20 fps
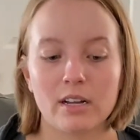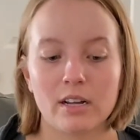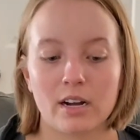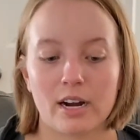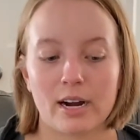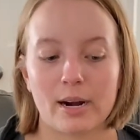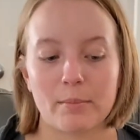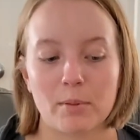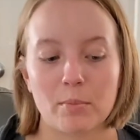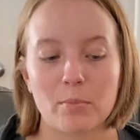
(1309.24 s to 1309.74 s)

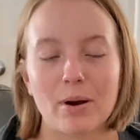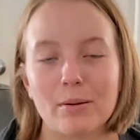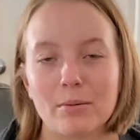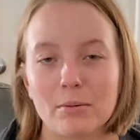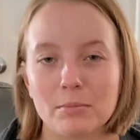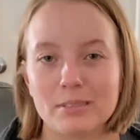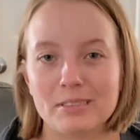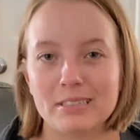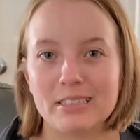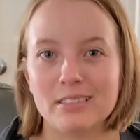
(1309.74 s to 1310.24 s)
The
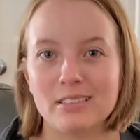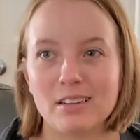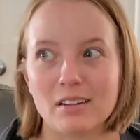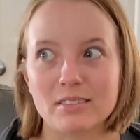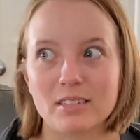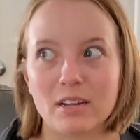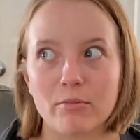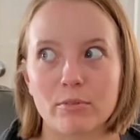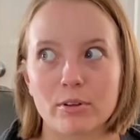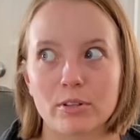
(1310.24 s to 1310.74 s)
problem is he
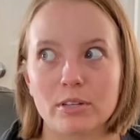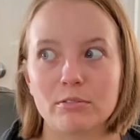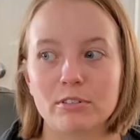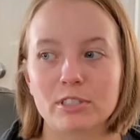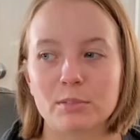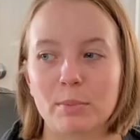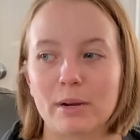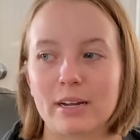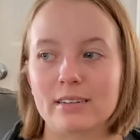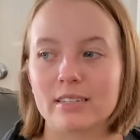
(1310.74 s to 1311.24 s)
doesn't really
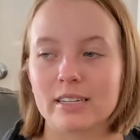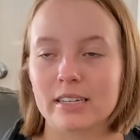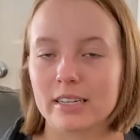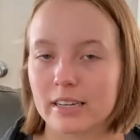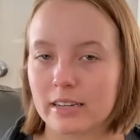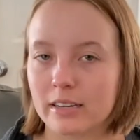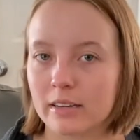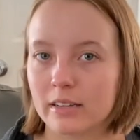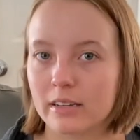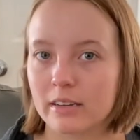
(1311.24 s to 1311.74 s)
respond to
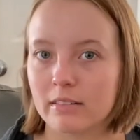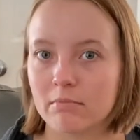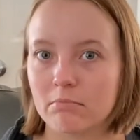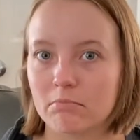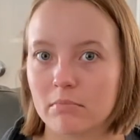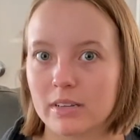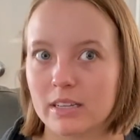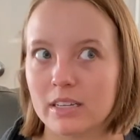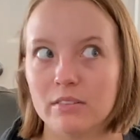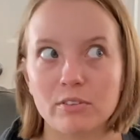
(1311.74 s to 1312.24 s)
kicking
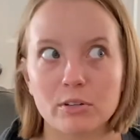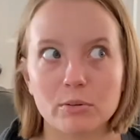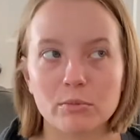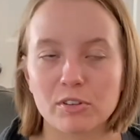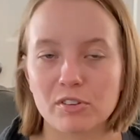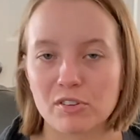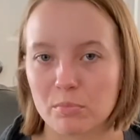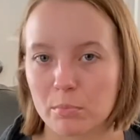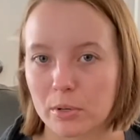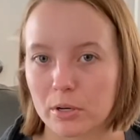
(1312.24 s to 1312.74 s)
even with
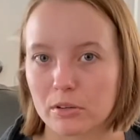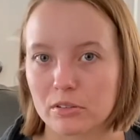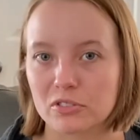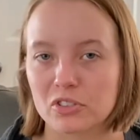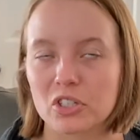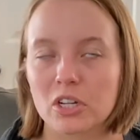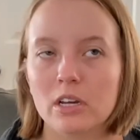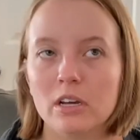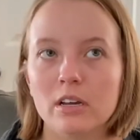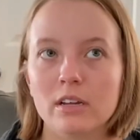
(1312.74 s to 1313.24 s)

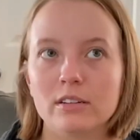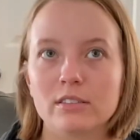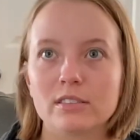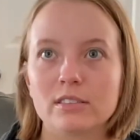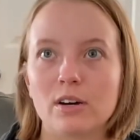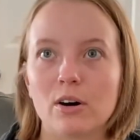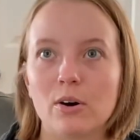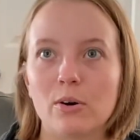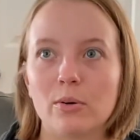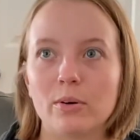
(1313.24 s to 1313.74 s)
spurs.
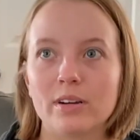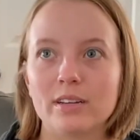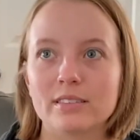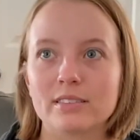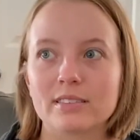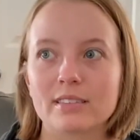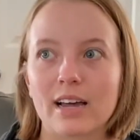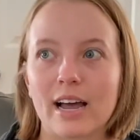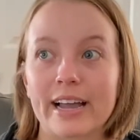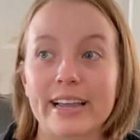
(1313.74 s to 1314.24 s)
So
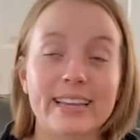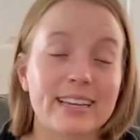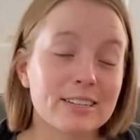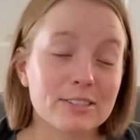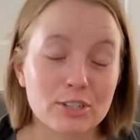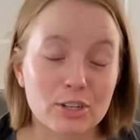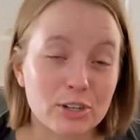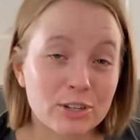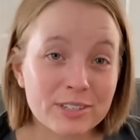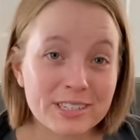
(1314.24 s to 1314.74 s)
I can
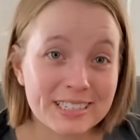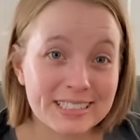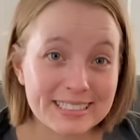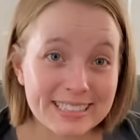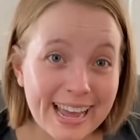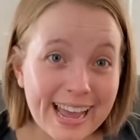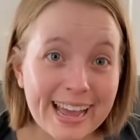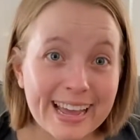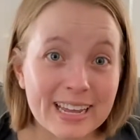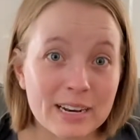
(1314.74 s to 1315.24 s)
turn his
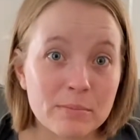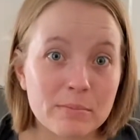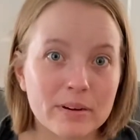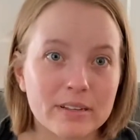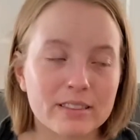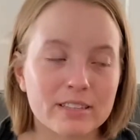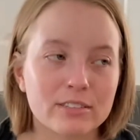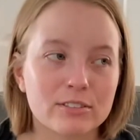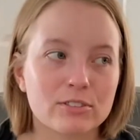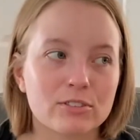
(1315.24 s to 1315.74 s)
head,
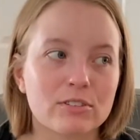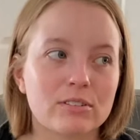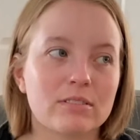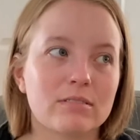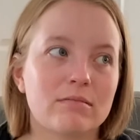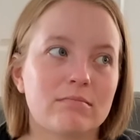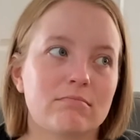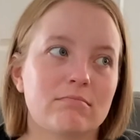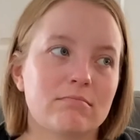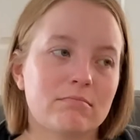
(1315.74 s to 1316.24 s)
but
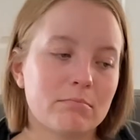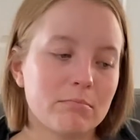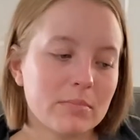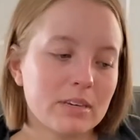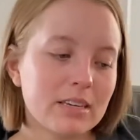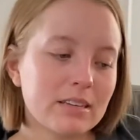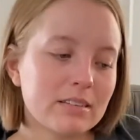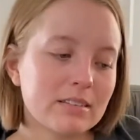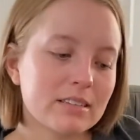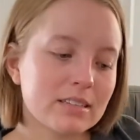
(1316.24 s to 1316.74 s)

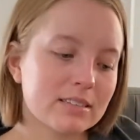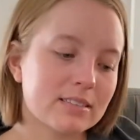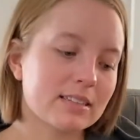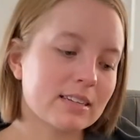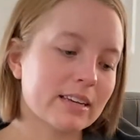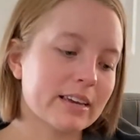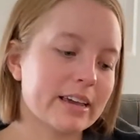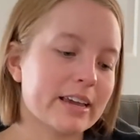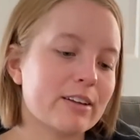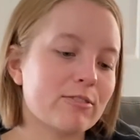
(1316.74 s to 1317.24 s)
me
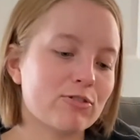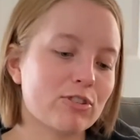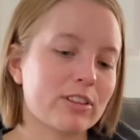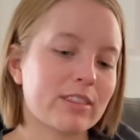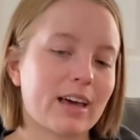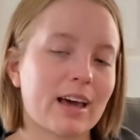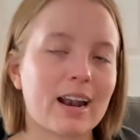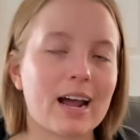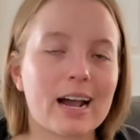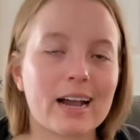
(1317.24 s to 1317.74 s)
disengaging
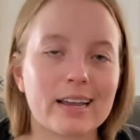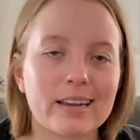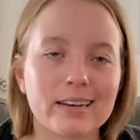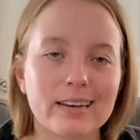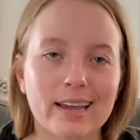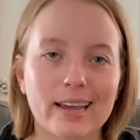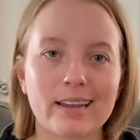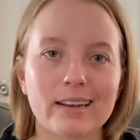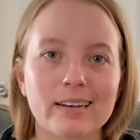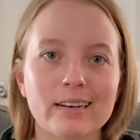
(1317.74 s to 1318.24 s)
that hind
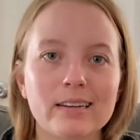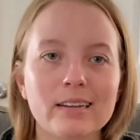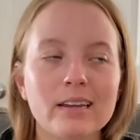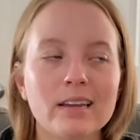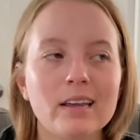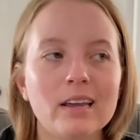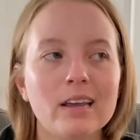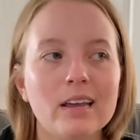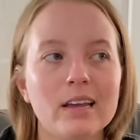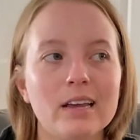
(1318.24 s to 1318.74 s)
end
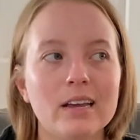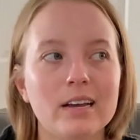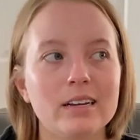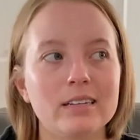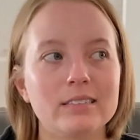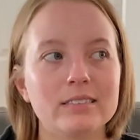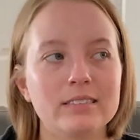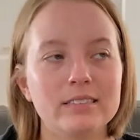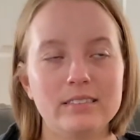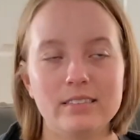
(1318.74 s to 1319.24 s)

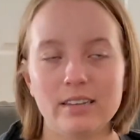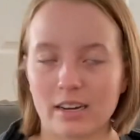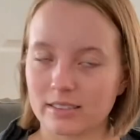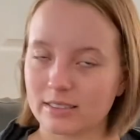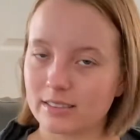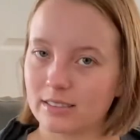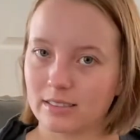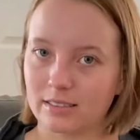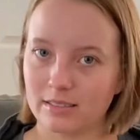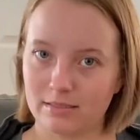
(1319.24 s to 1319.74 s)

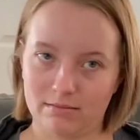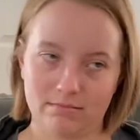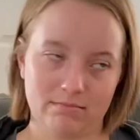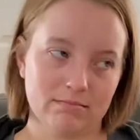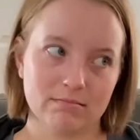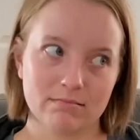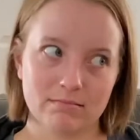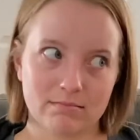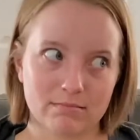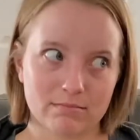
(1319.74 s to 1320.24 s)
doesn't
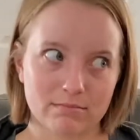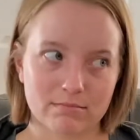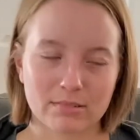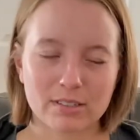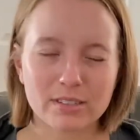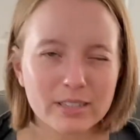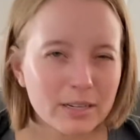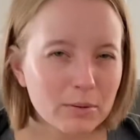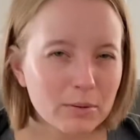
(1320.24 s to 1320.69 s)
really